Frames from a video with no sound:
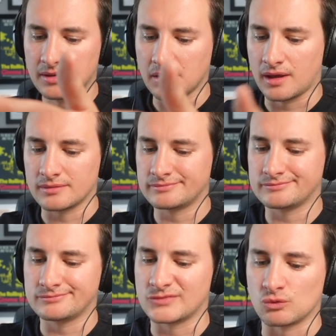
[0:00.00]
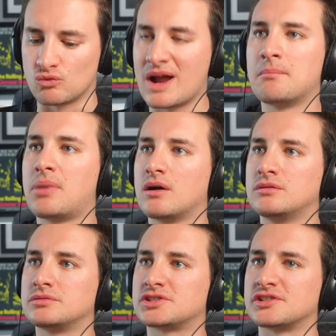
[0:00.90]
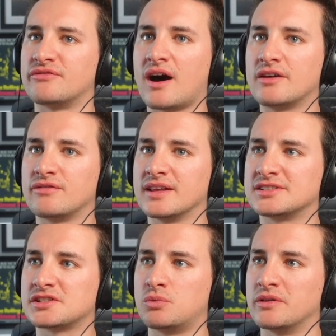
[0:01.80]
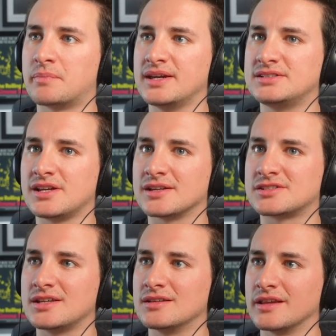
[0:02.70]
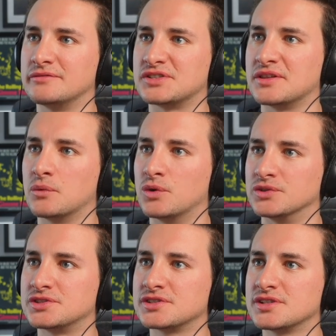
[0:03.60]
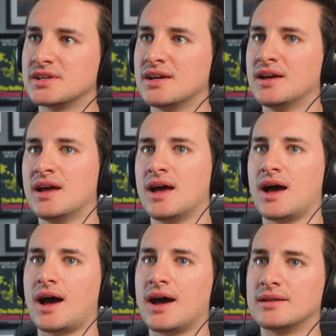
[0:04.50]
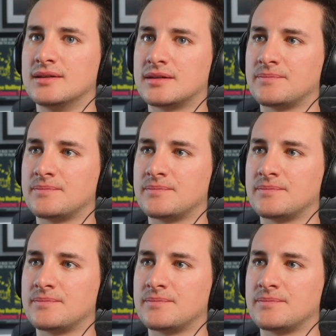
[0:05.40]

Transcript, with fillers: like Rambo survivalist with PTSD lives in the woods, and